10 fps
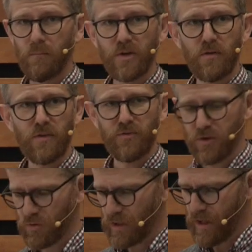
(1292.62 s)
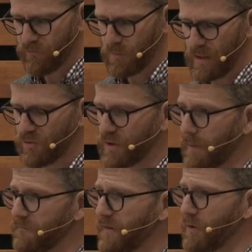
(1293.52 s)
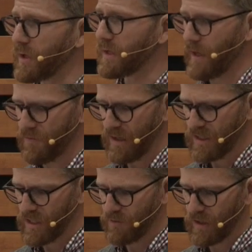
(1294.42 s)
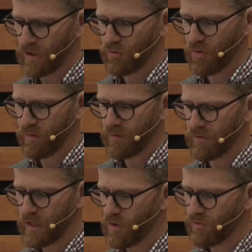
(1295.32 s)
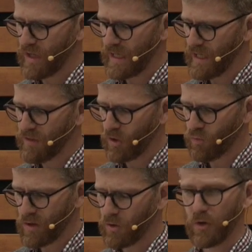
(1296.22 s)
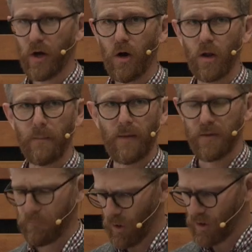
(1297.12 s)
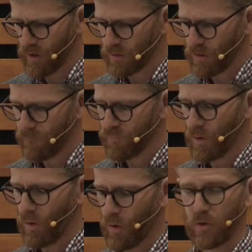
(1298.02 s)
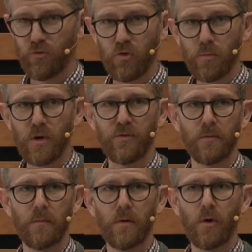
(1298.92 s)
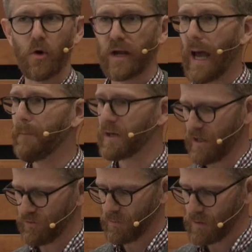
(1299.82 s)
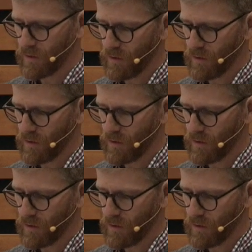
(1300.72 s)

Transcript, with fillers: Much of the center left remains dumbfounded at the idea of a conservative leader saying anything critical at all about the market or consumerism or capitalism.